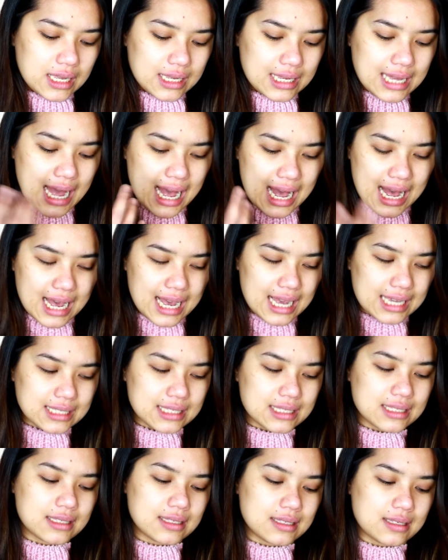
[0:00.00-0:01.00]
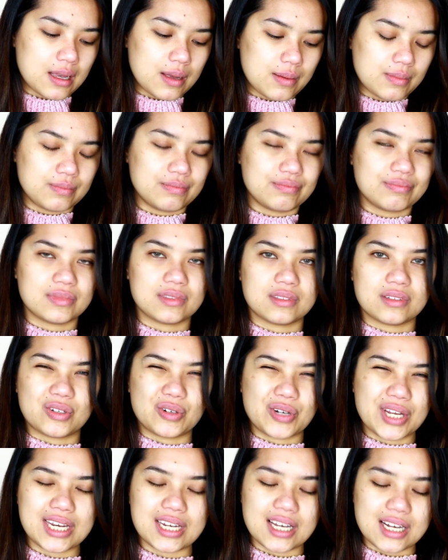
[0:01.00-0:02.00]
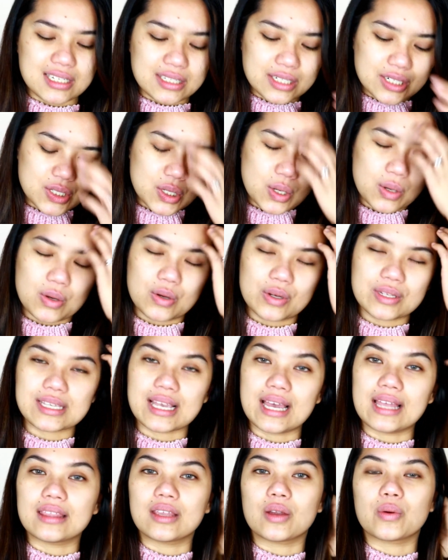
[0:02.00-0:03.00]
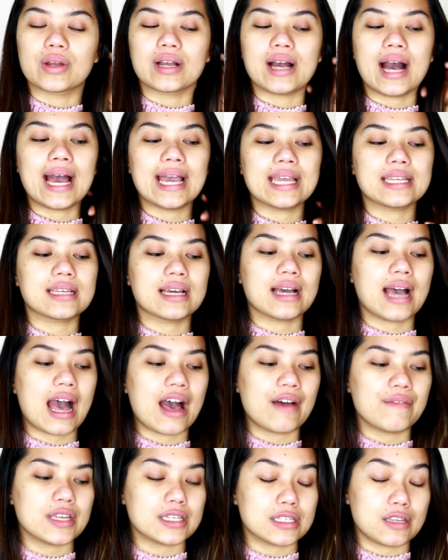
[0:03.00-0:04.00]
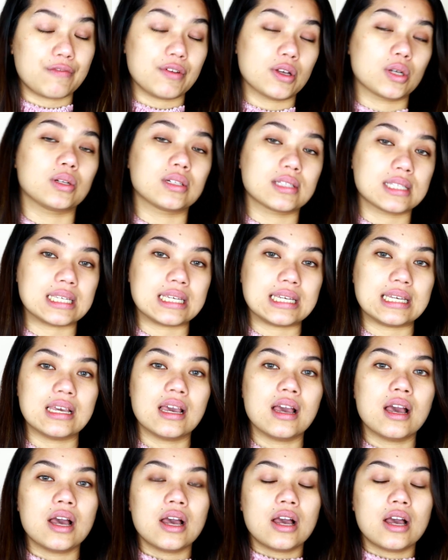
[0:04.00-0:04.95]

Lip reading: cats, some green undertones, and they were kind of having difficulty